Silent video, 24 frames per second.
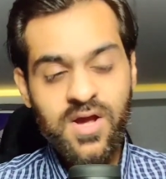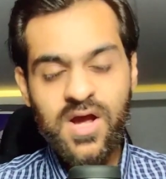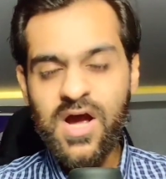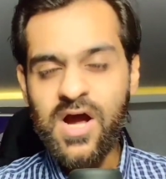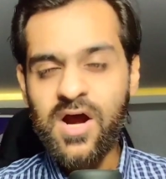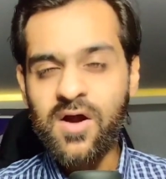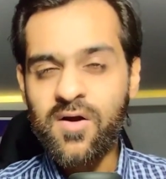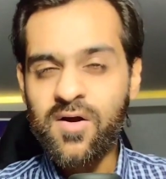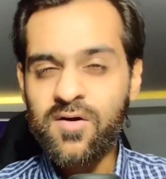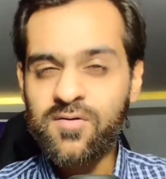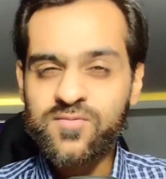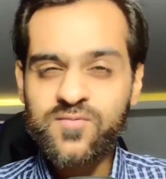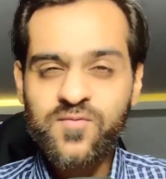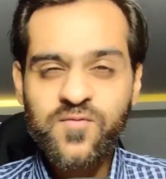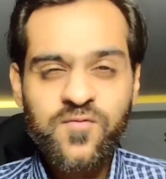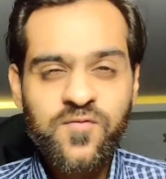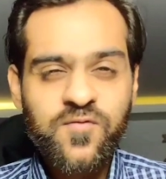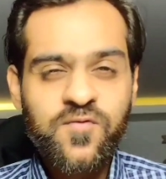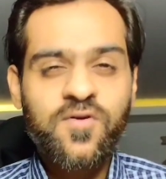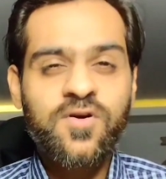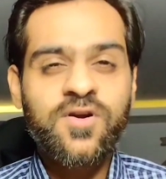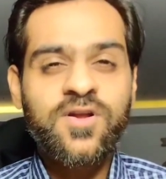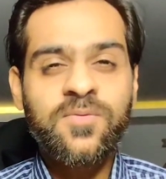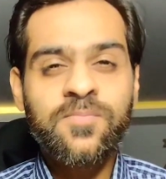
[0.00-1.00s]
Around
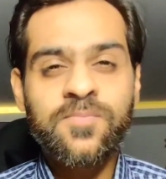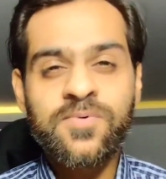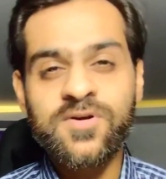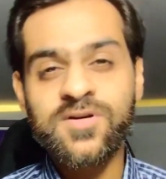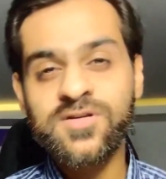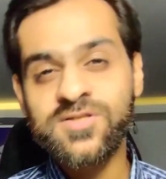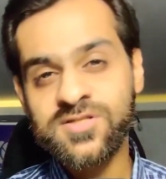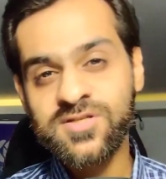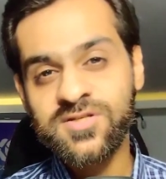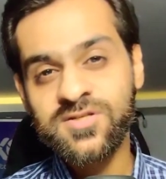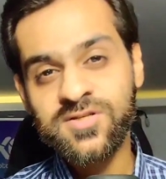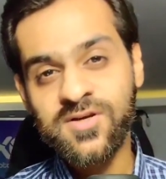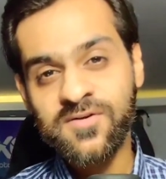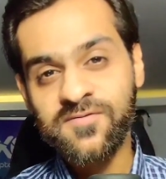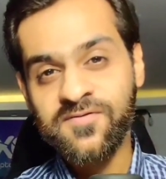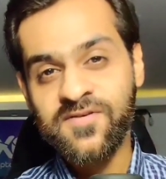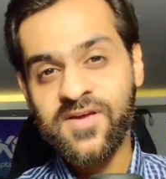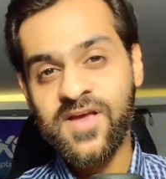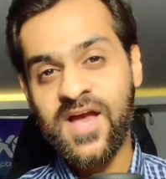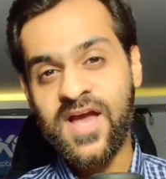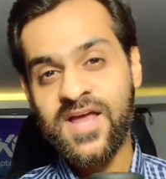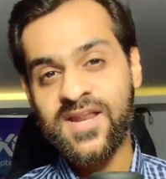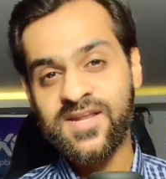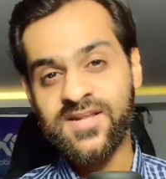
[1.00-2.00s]
40% of
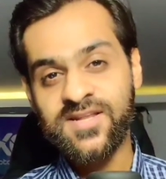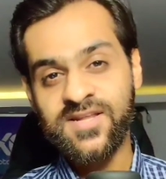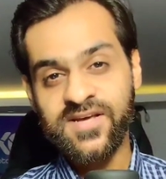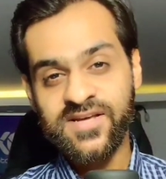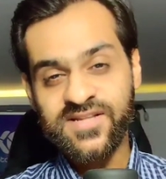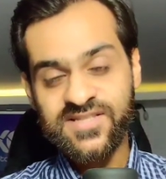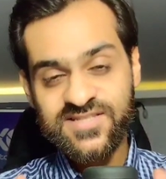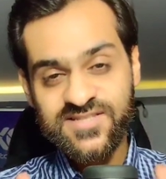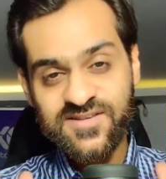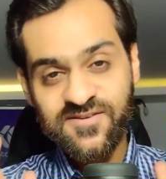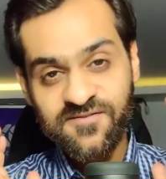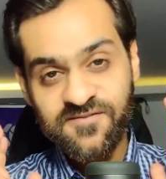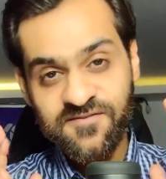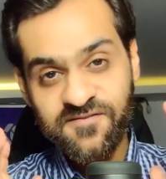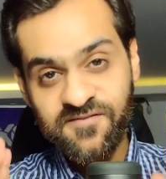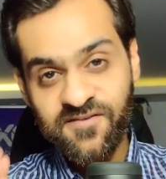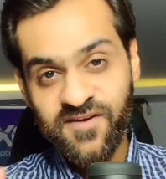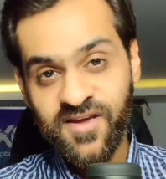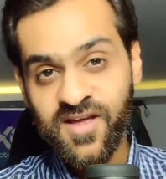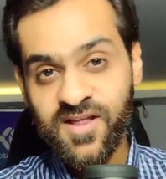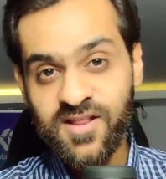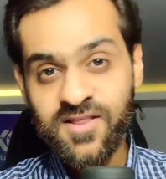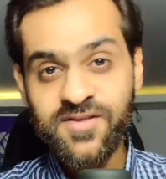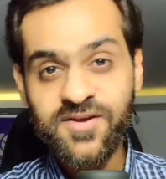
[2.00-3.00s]
candidates
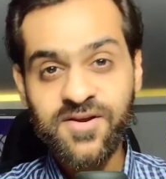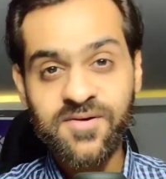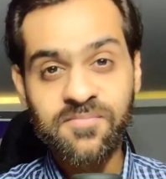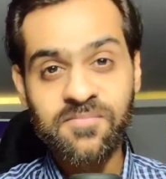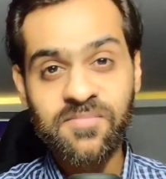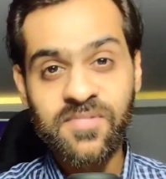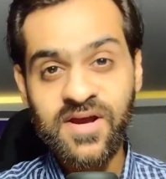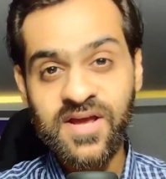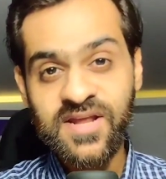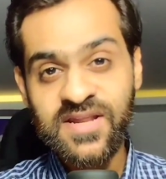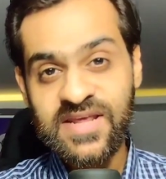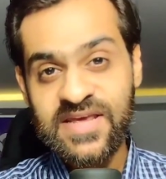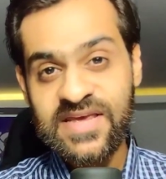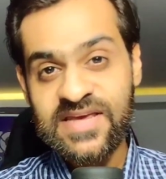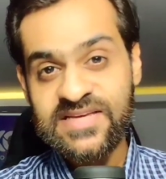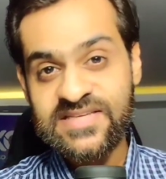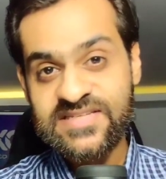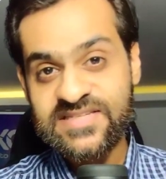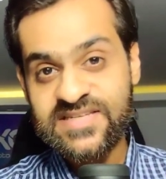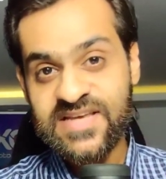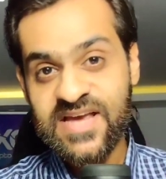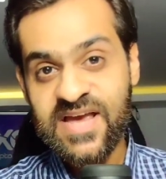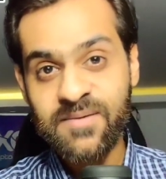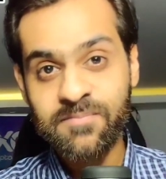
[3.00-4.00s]
fail their main
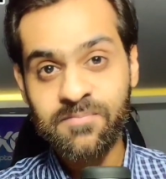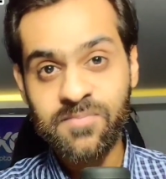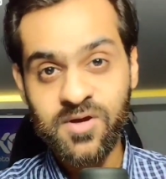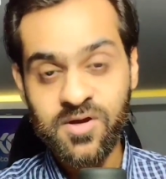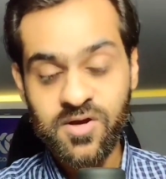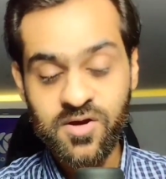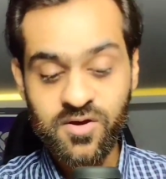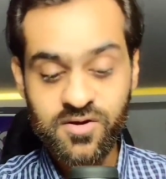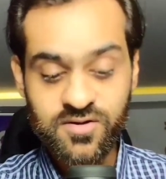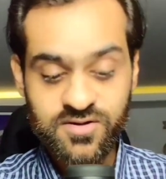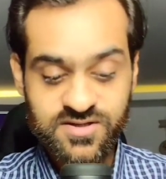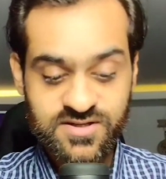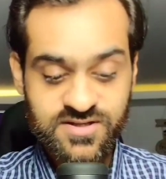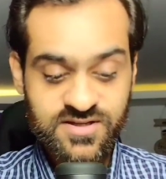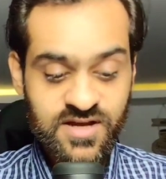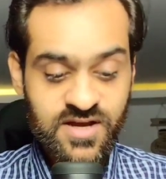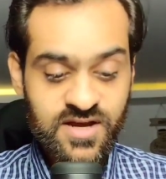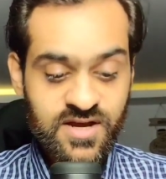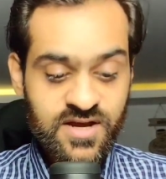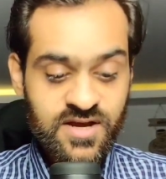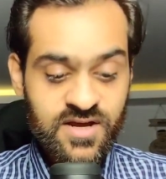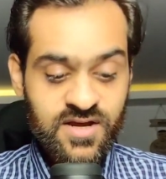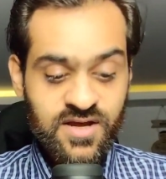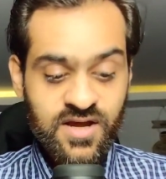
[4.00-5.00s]
exam because
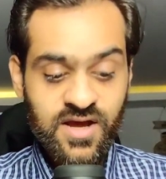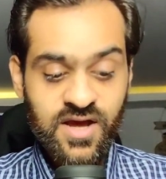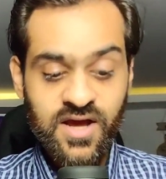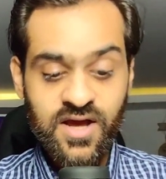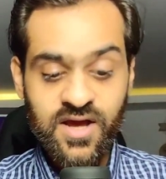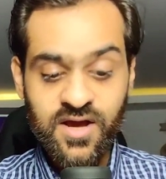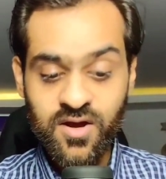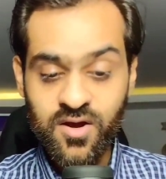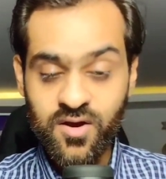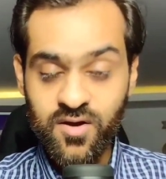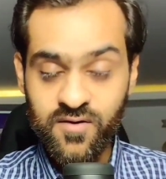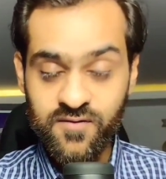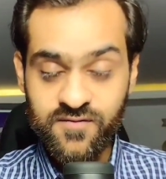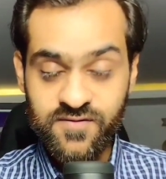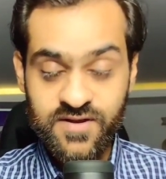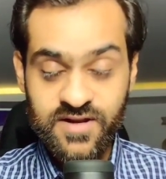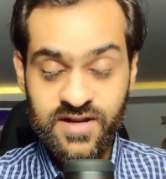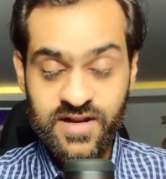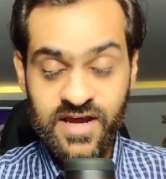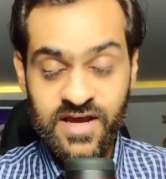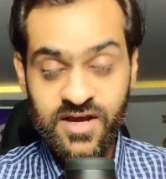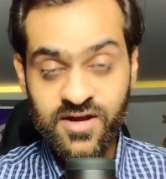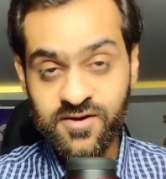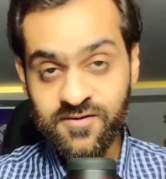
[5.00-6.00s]
of the
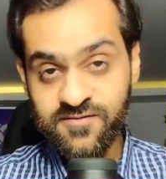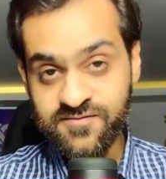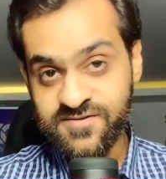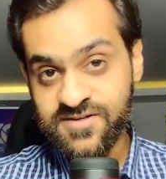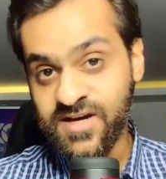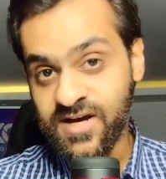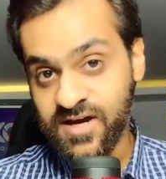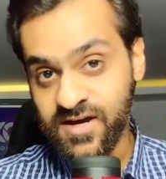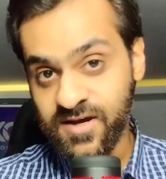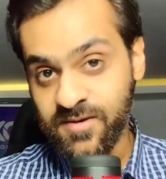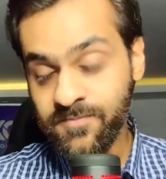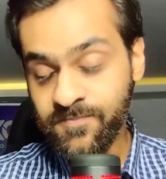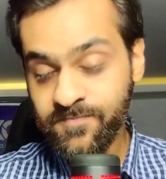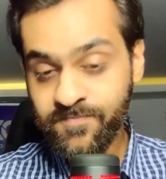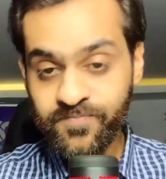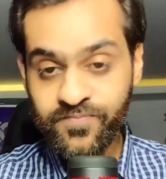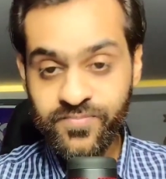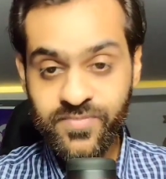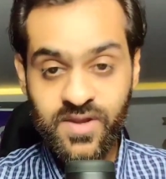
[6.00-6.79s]
lack of time.